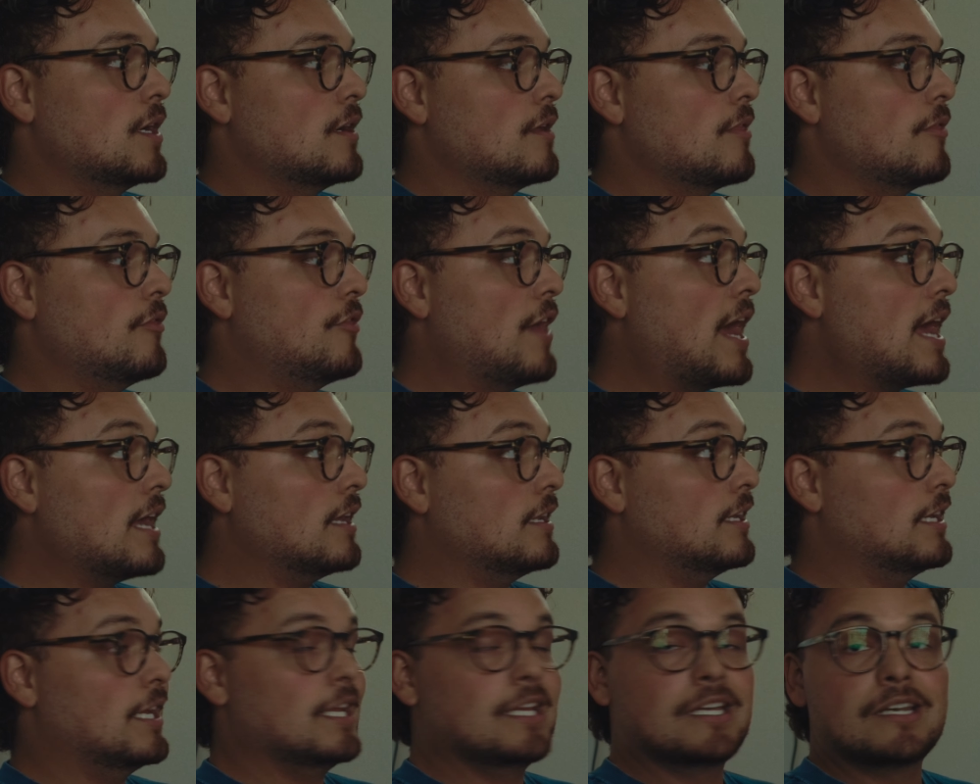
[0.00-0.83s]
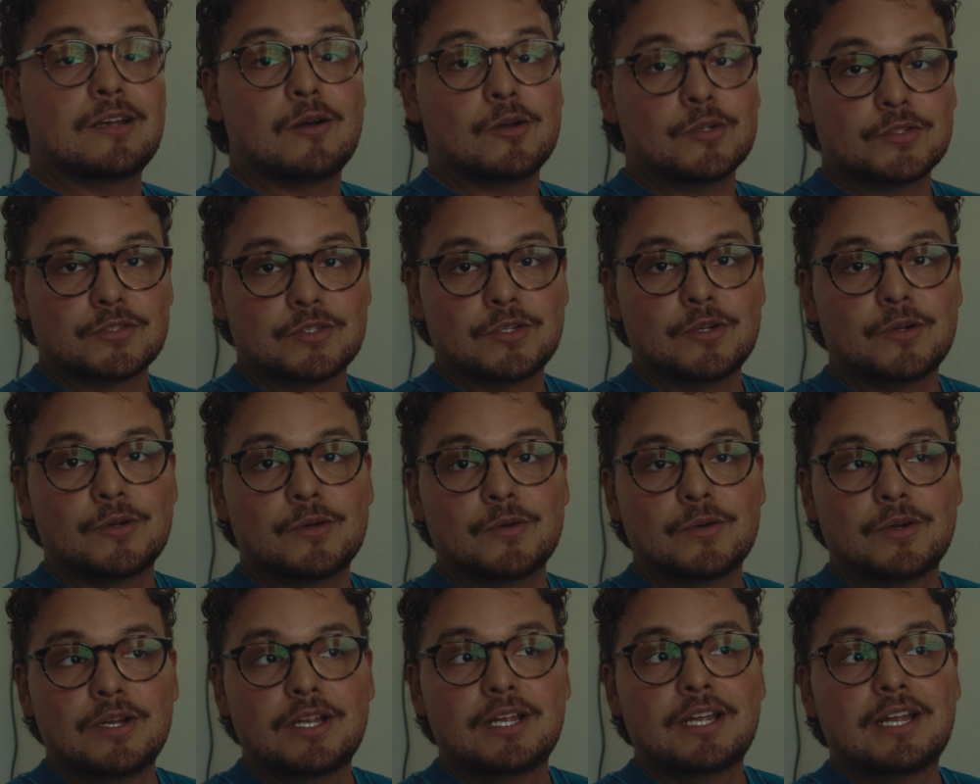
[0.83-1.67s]
That, and
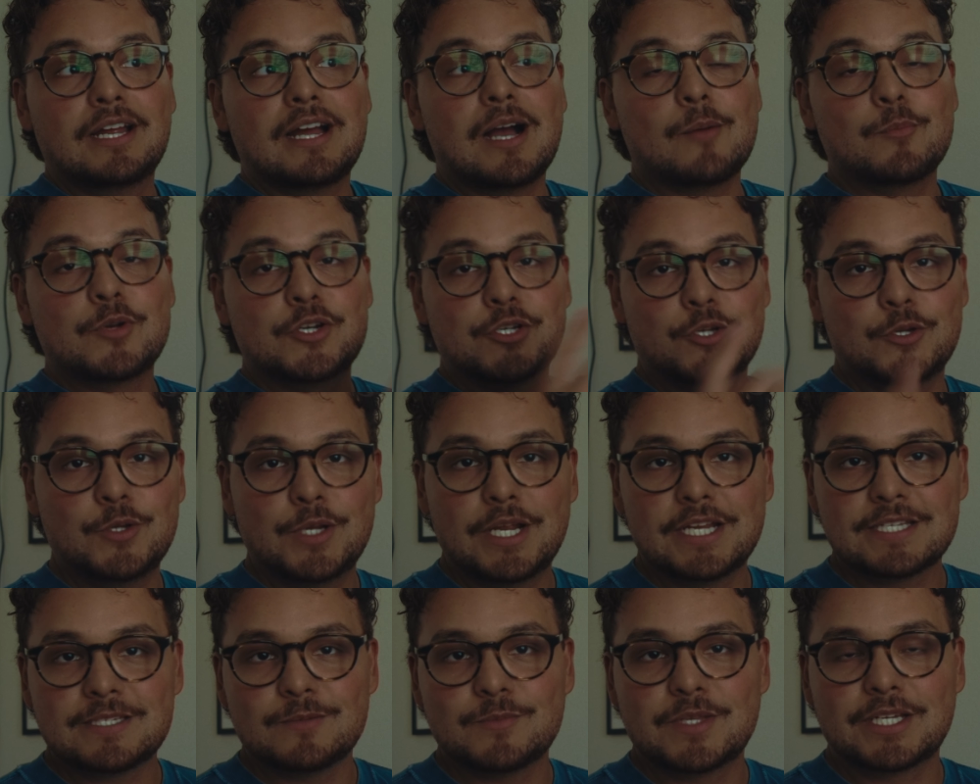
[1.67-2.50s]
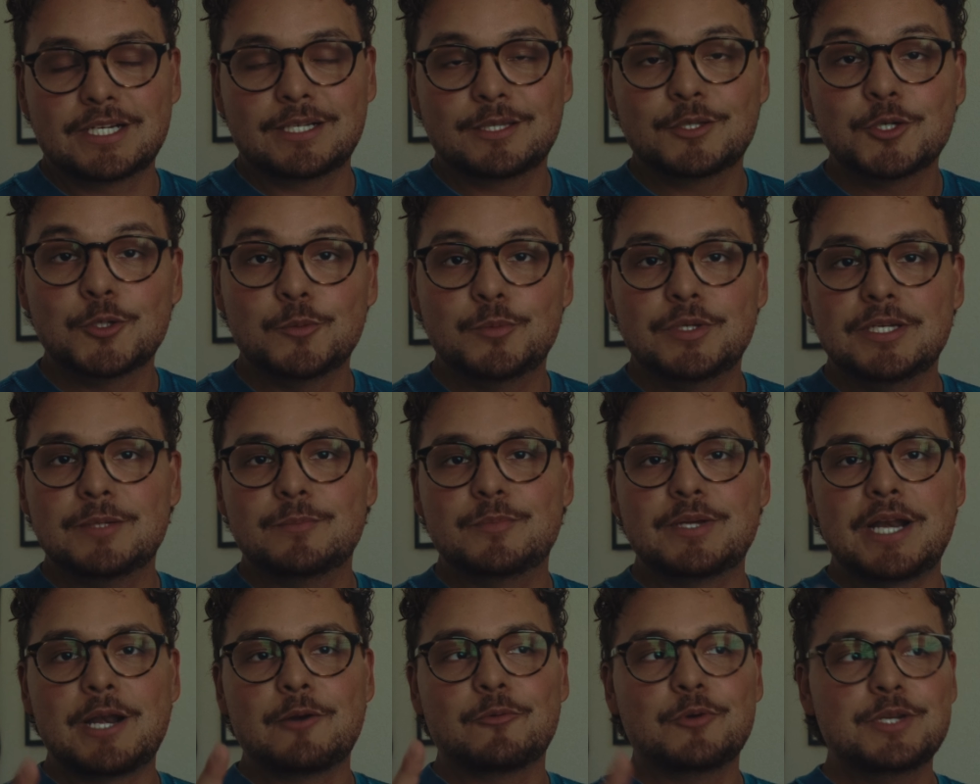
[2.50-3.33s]
also I'm going to show you guys something in a little bit,
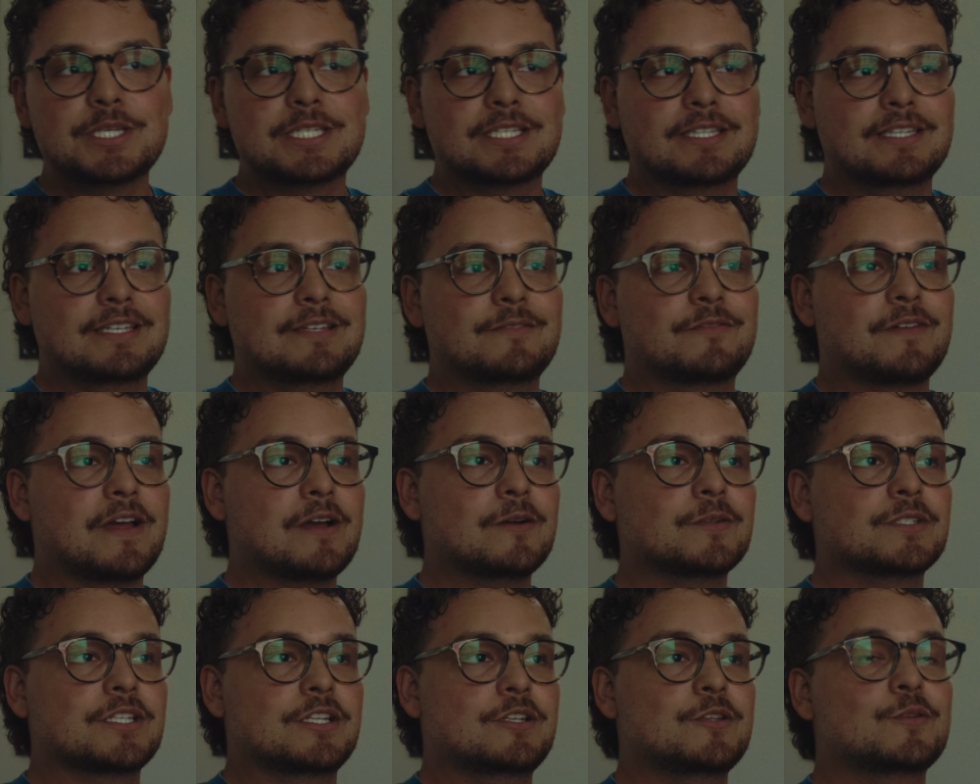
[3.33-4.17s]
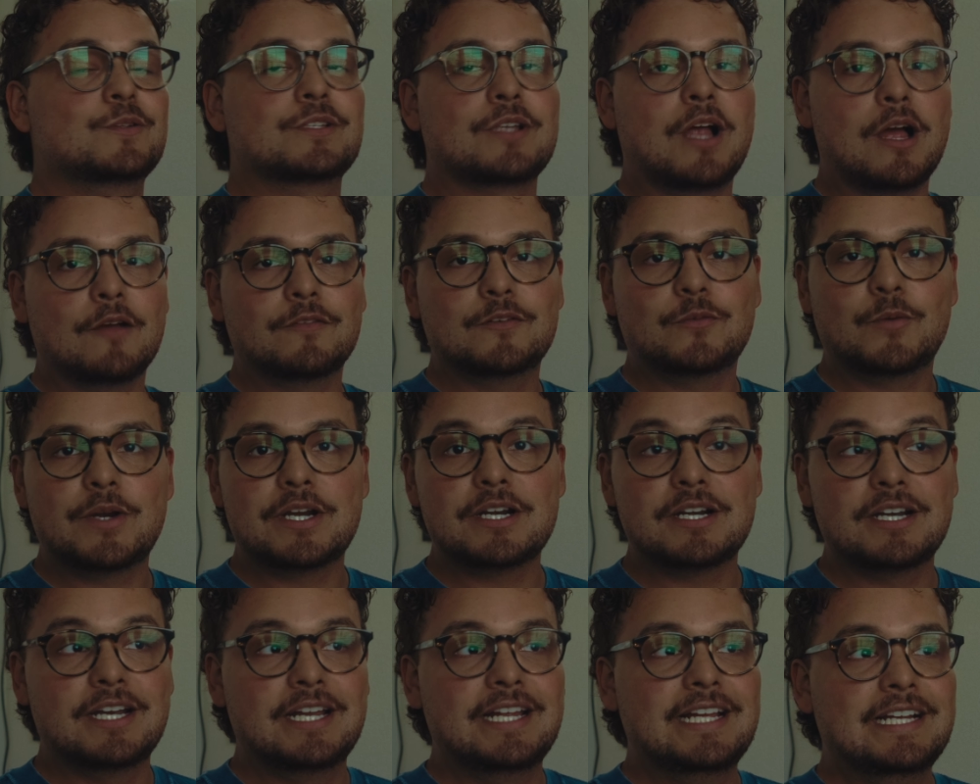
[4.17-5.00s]
but I recently found a new
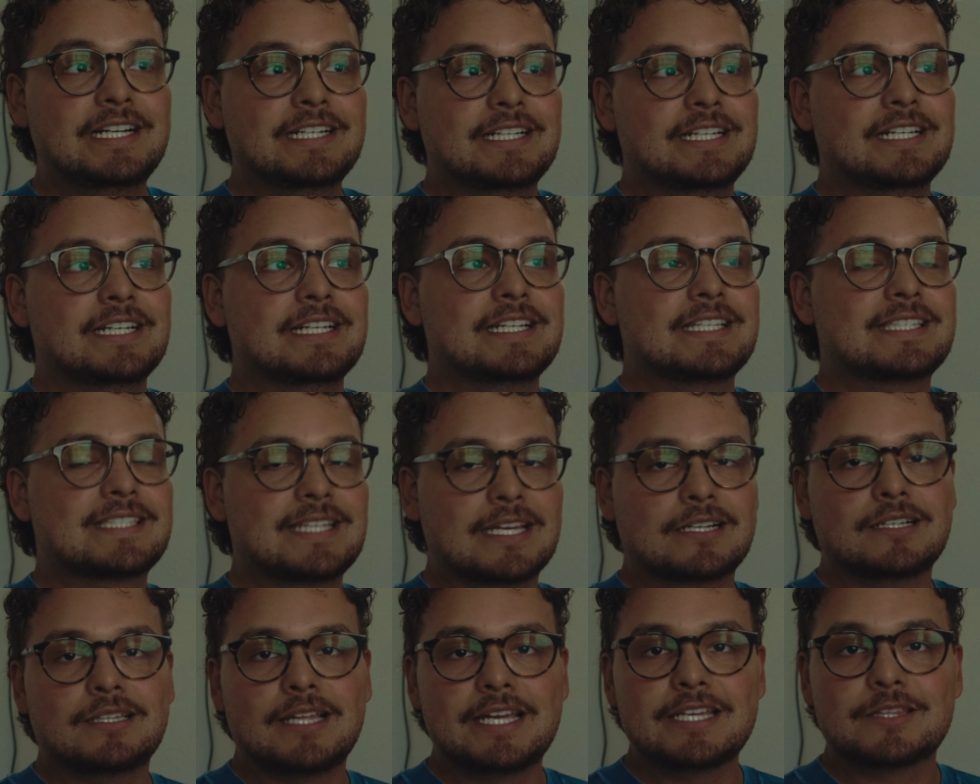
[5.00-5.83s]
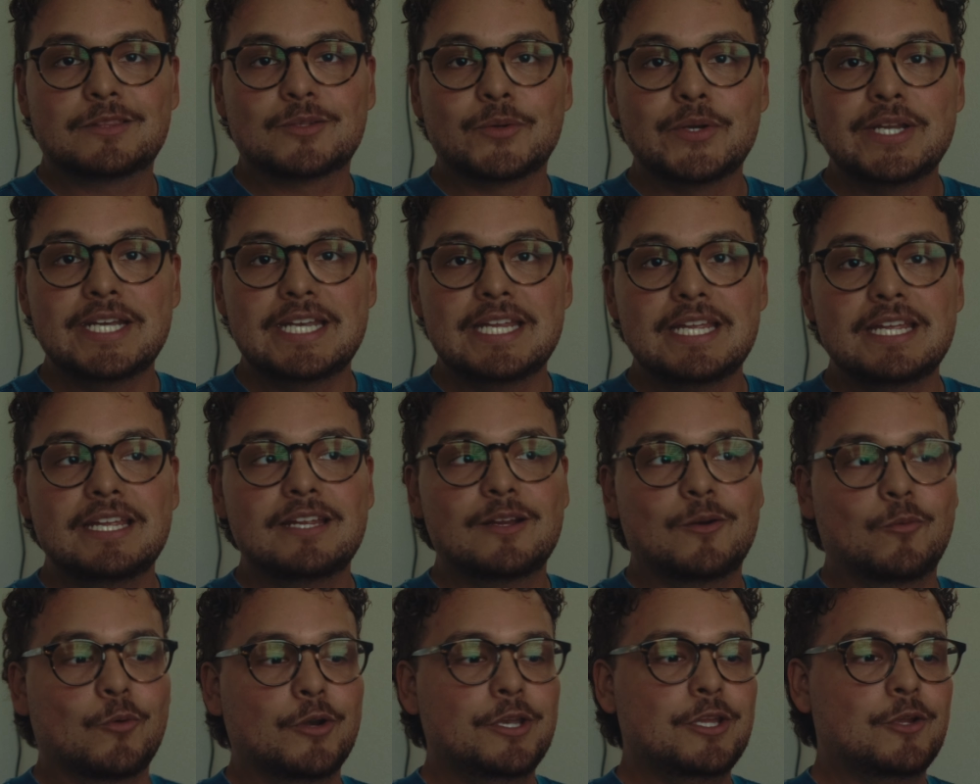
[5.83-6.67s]
software at Satellite
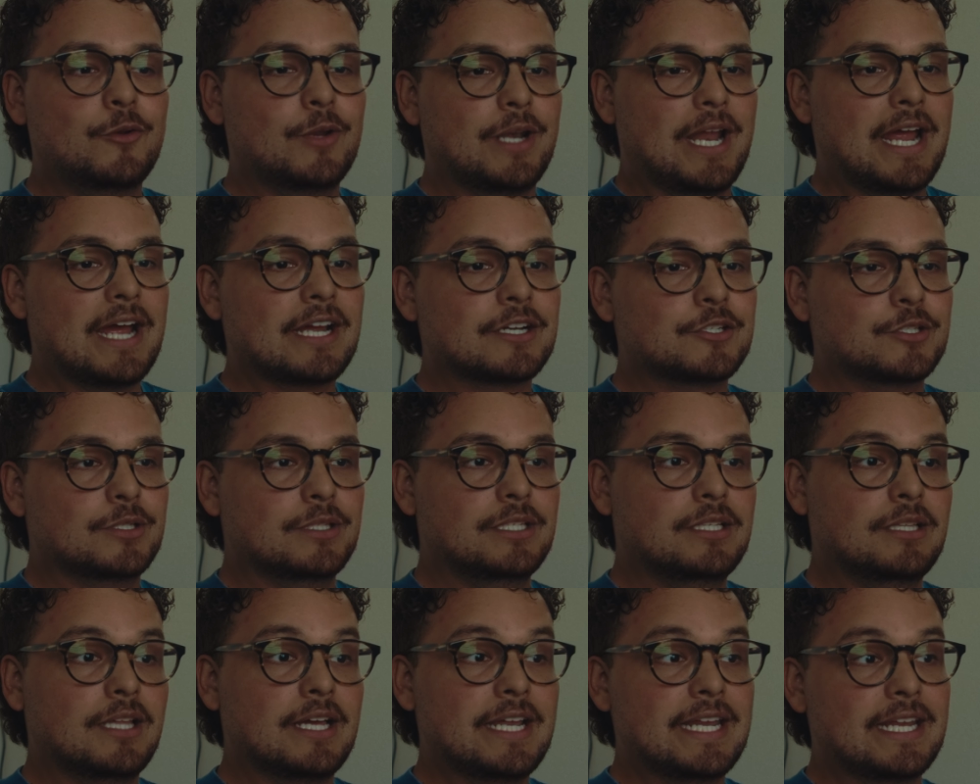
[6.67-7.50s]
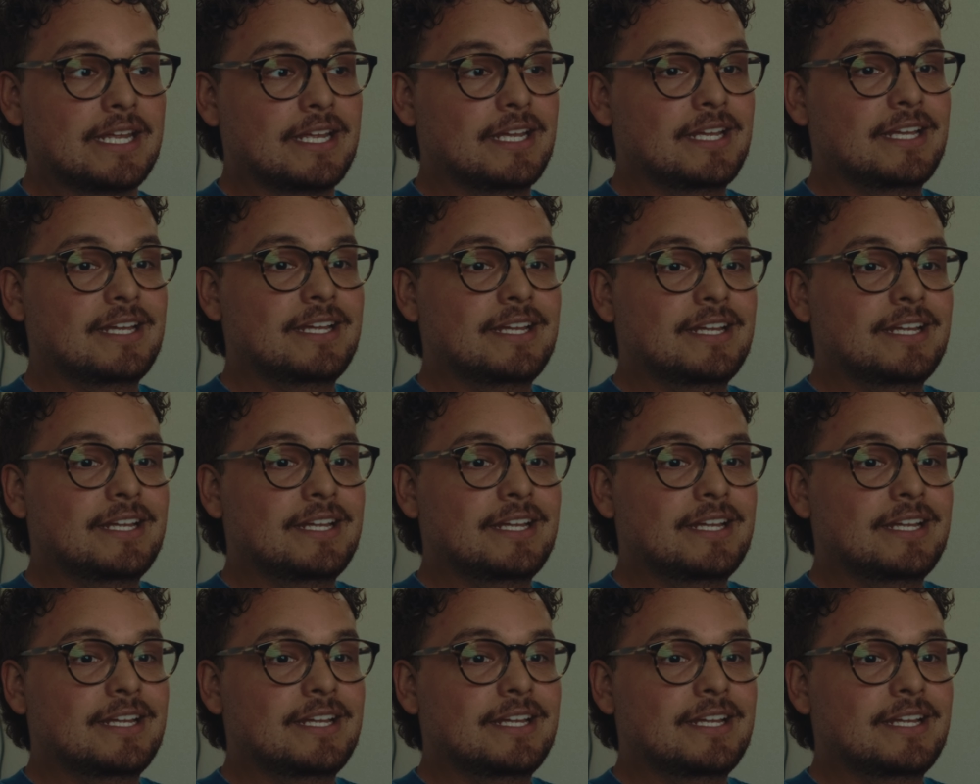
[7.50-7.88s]
3D where you can actually like